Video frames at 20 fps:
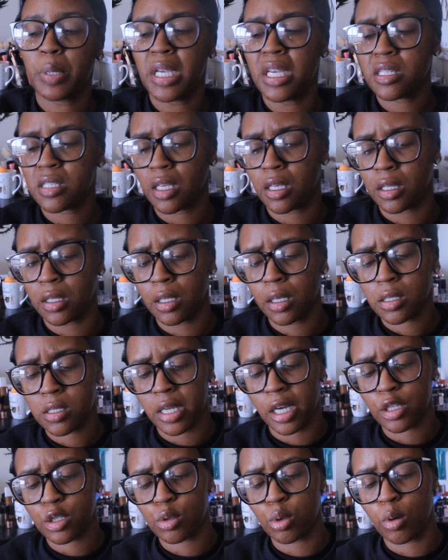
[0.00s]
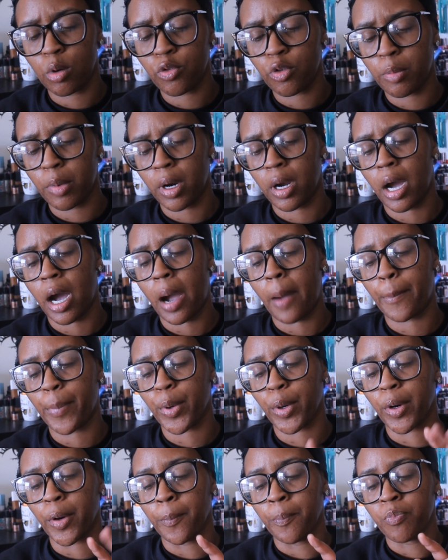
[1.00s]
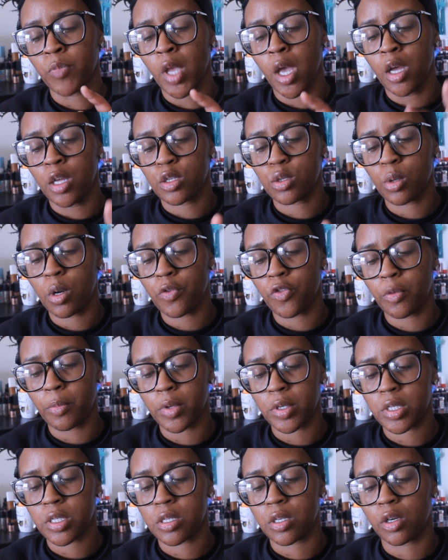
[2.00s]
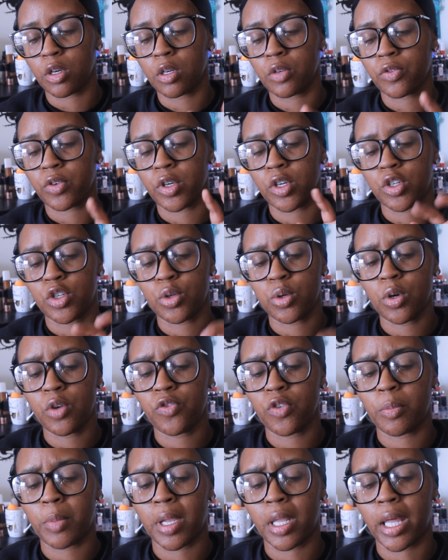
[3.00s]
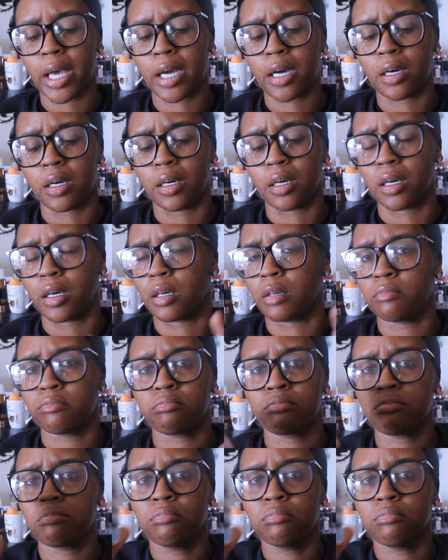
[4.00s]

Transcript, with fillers: piece and looks like two of them are copper, two of them are silver, and two of them are like a,